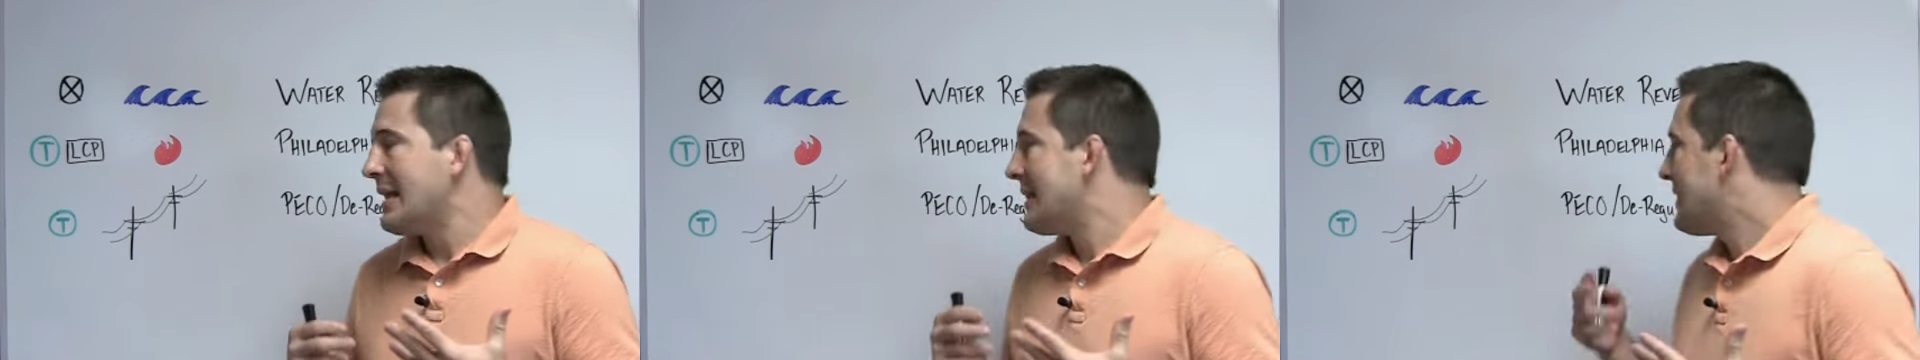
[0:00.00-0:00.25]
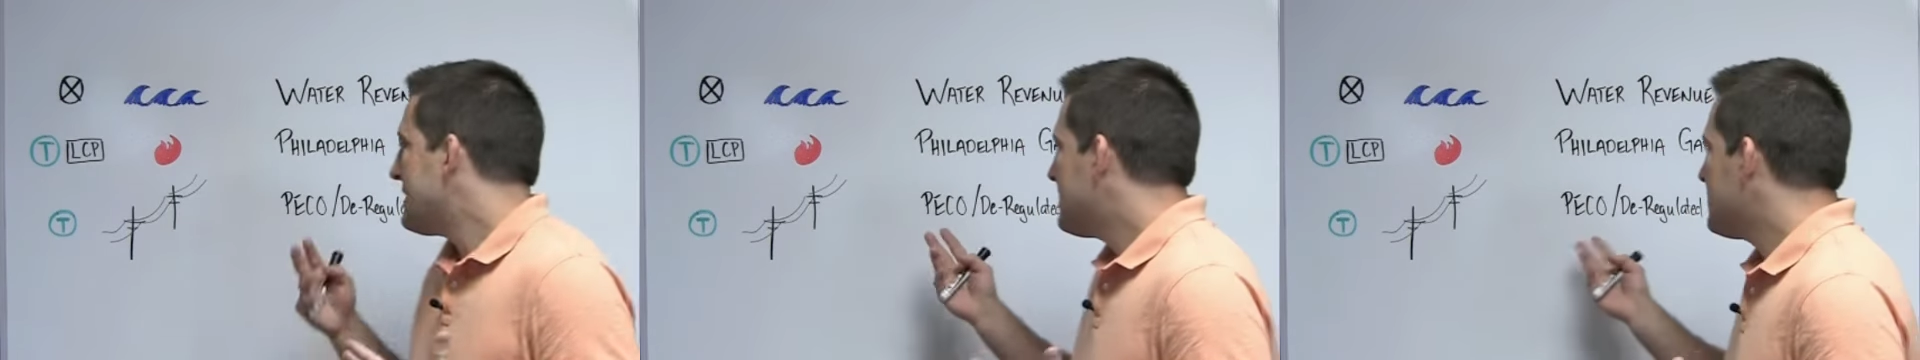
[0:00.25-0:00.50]

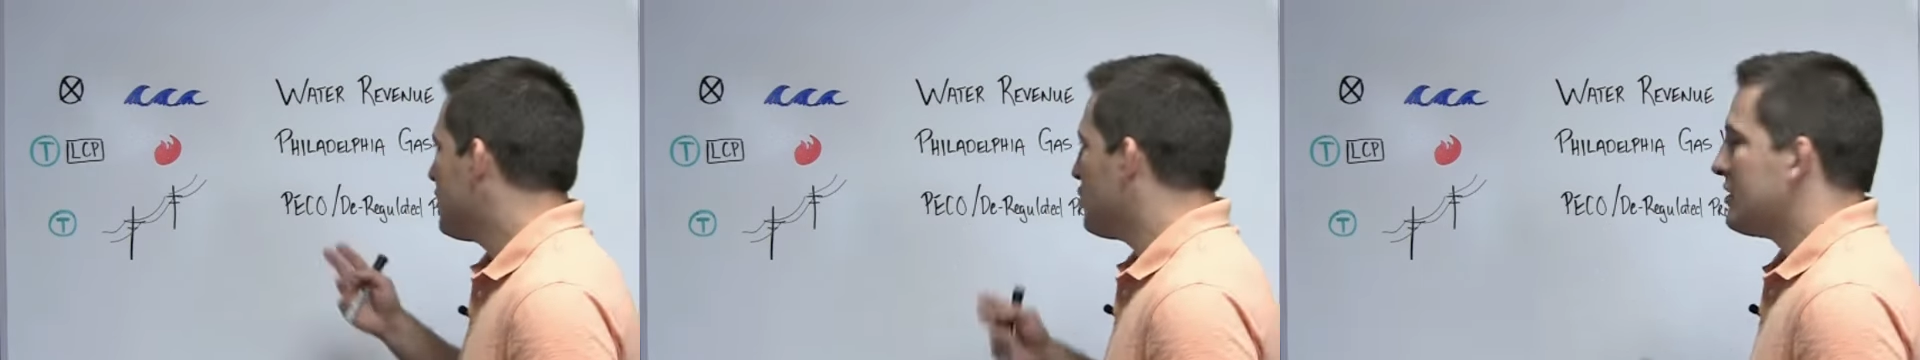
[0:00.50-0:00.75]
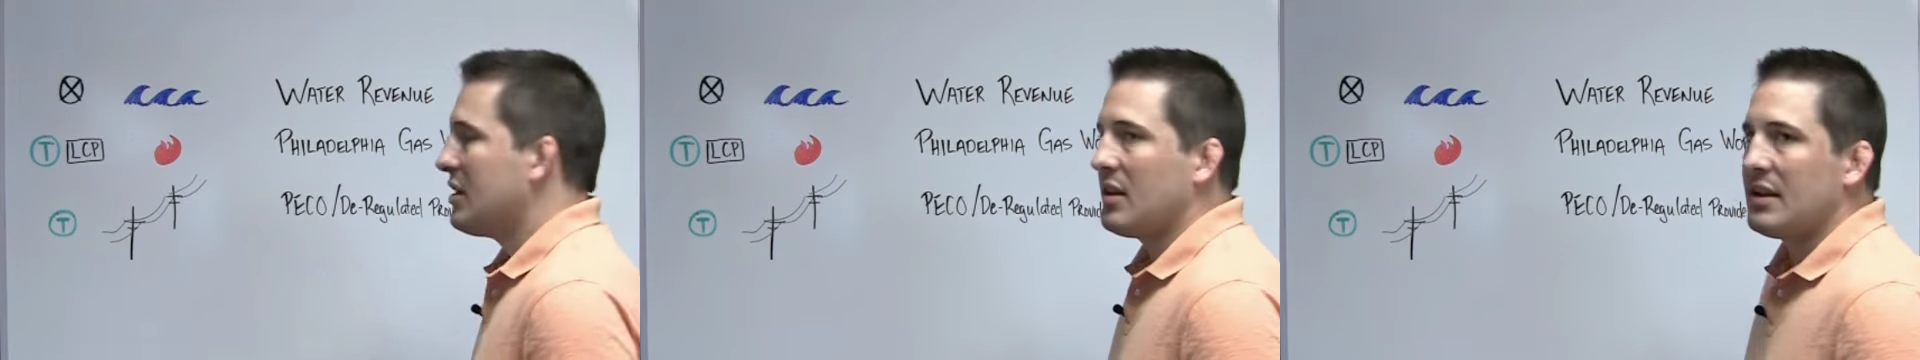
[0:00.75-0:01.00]
This is a
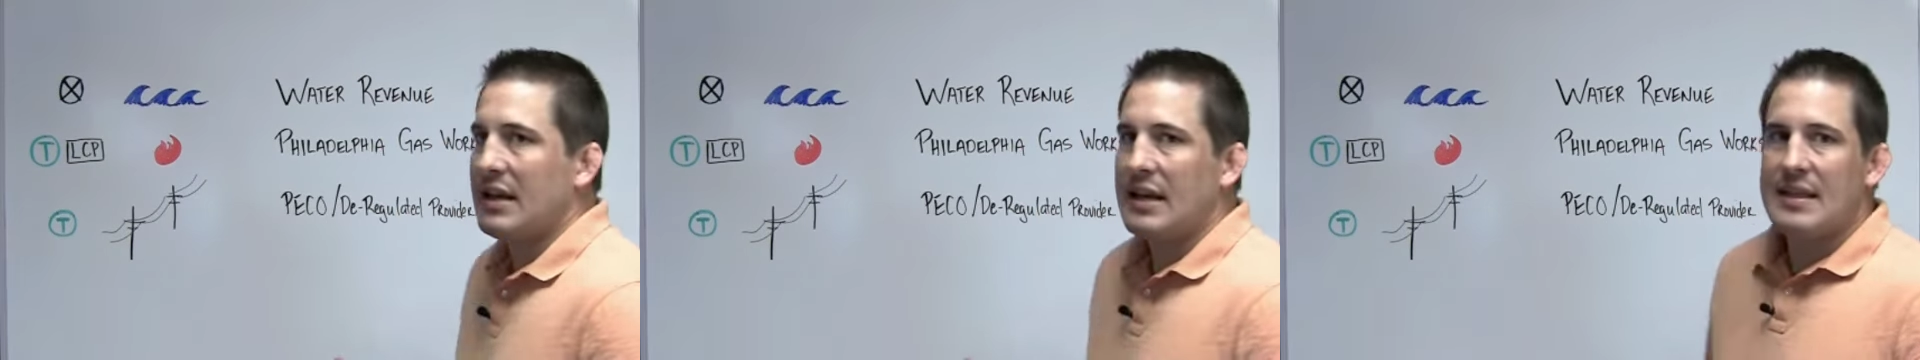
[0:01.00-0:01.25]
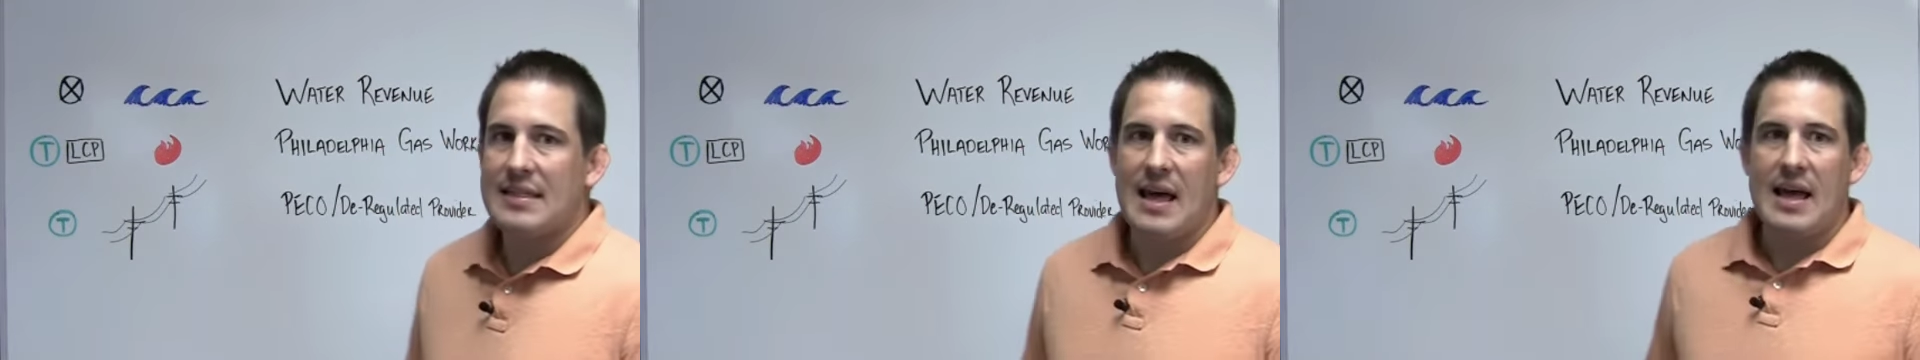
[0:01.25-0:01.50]

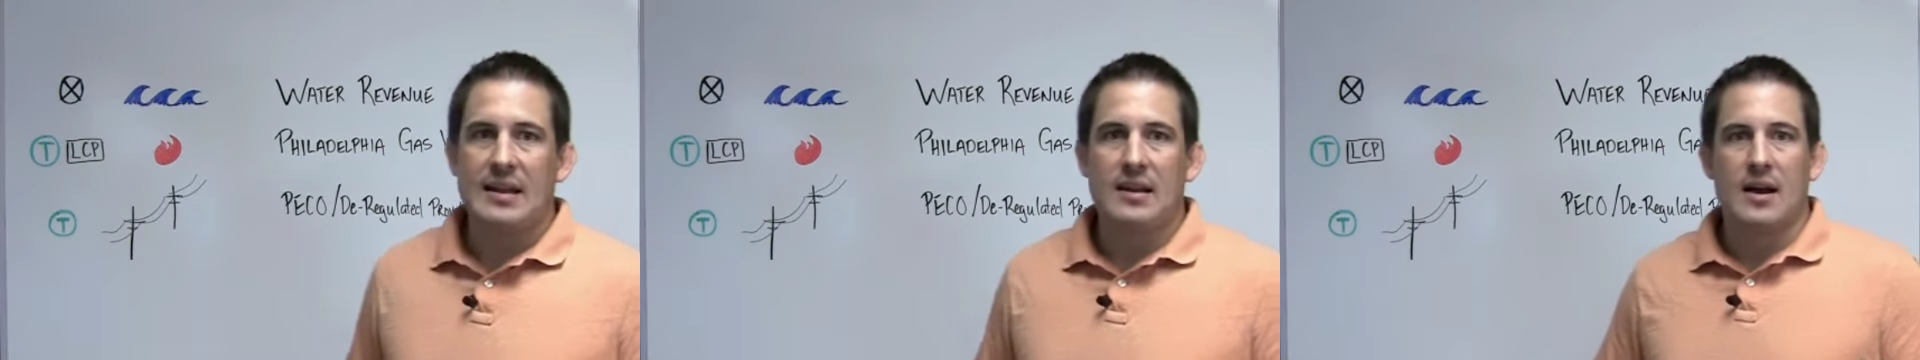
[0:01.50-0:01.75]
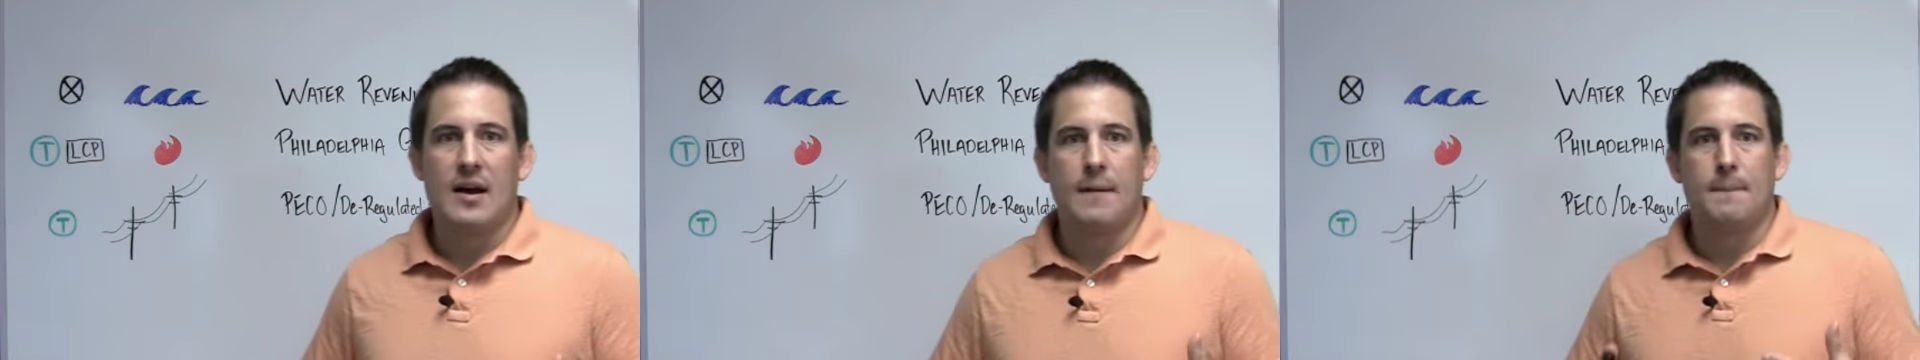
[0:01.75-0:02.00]
utility that
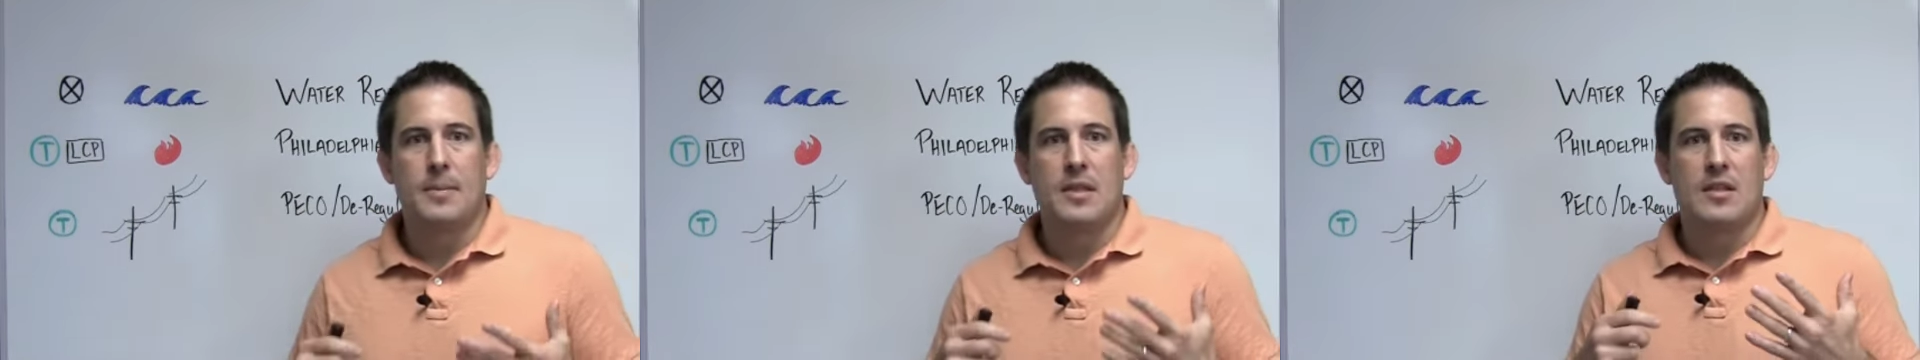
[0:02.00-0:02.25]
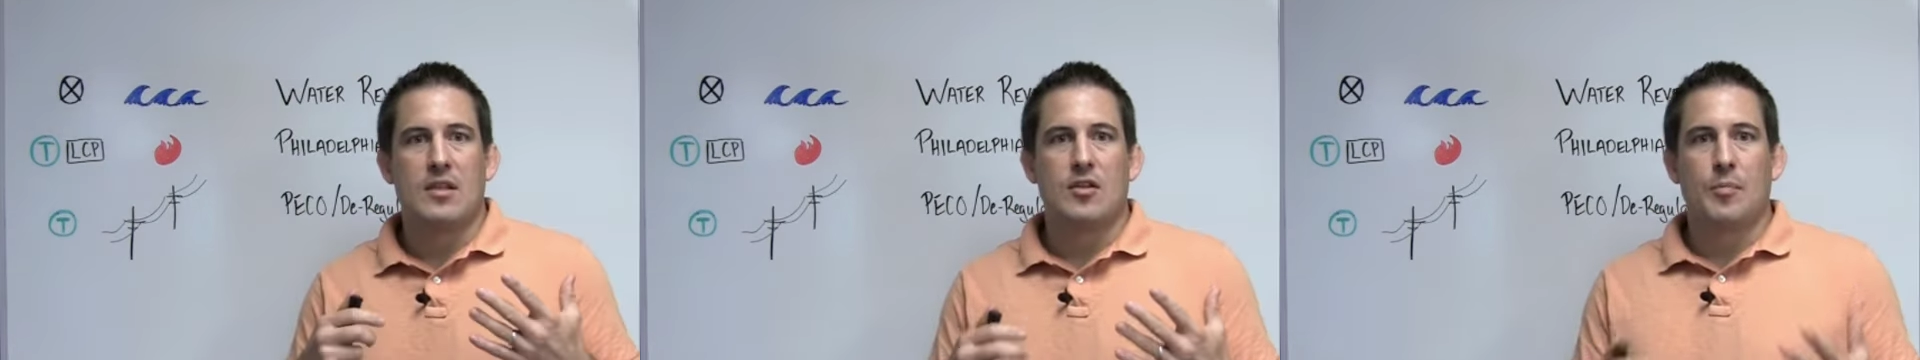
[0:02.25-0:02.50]

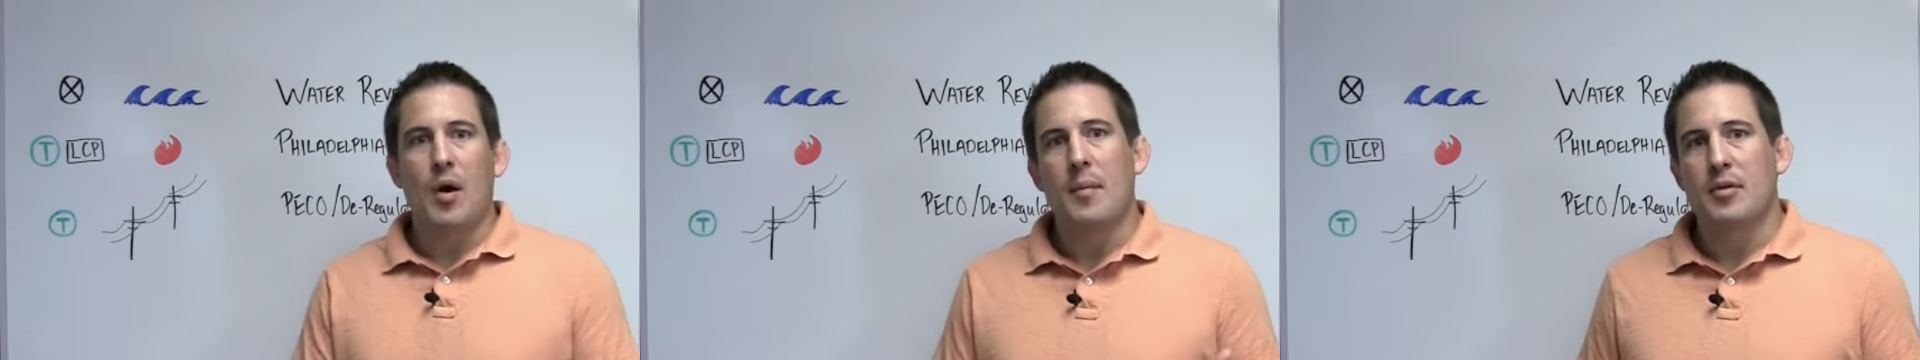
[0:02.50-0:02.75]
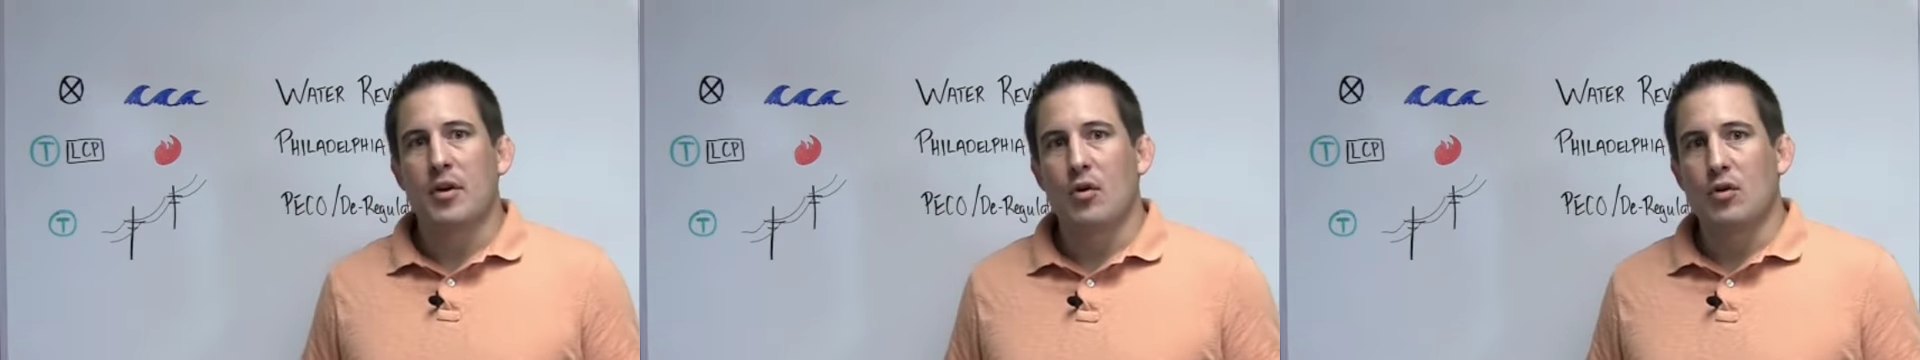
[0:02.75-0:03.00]
the property